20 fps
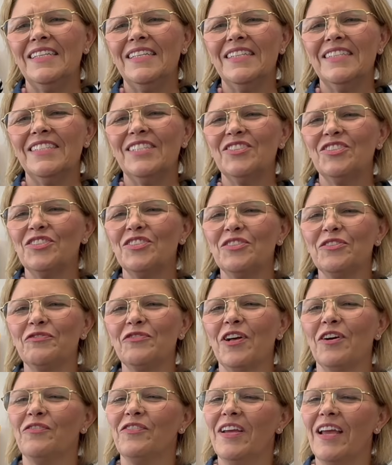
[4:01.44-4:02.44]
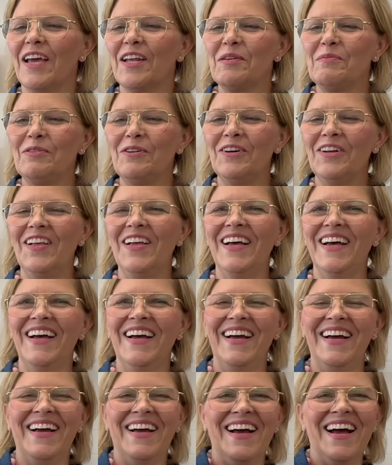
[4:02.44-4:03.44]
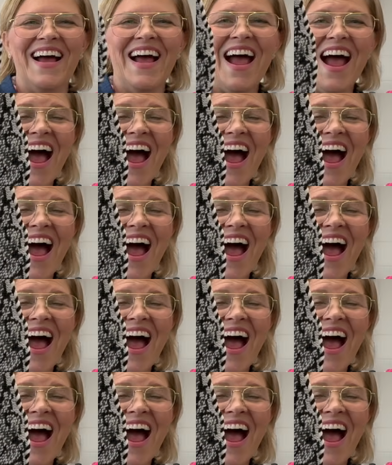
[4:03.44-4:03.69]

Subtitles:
Is it just a fluffy animal? I don't know.